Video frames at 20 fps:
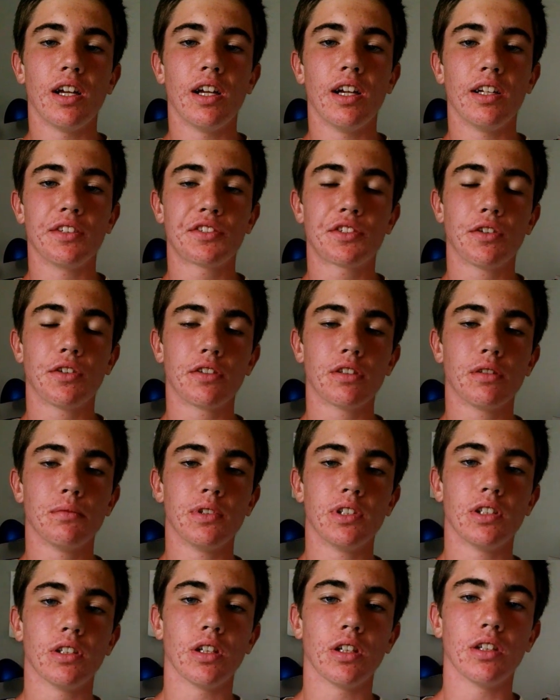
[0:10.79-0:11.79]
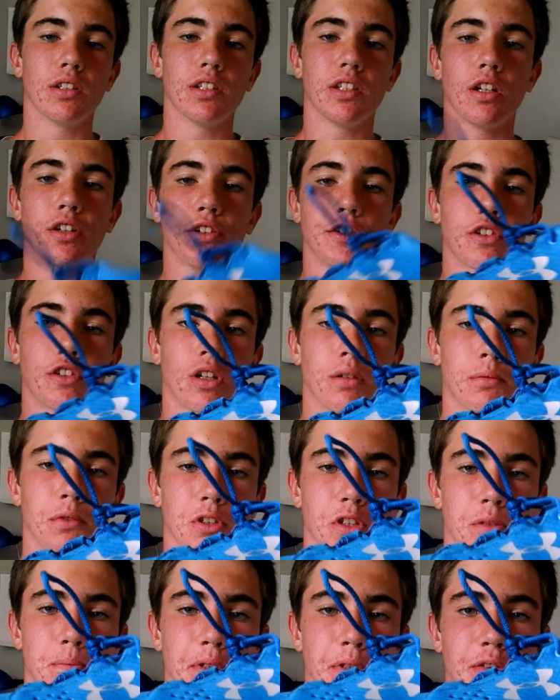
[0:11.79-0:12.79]
and it's going to be on the Under
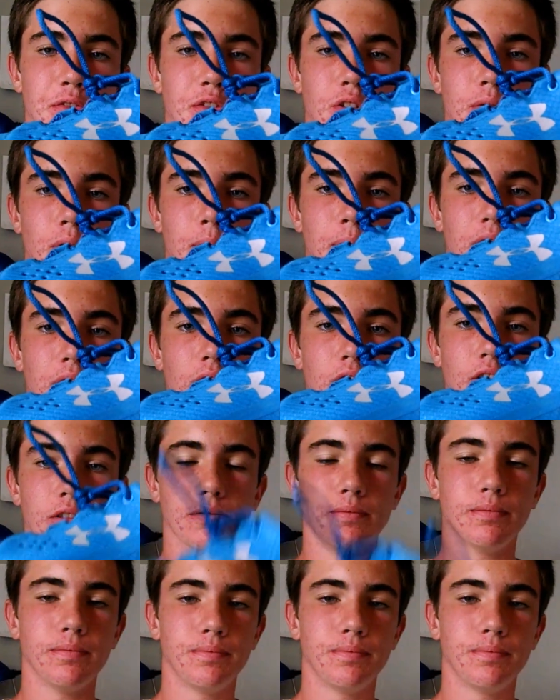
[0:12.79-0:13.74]
Armour Speedform Apollo.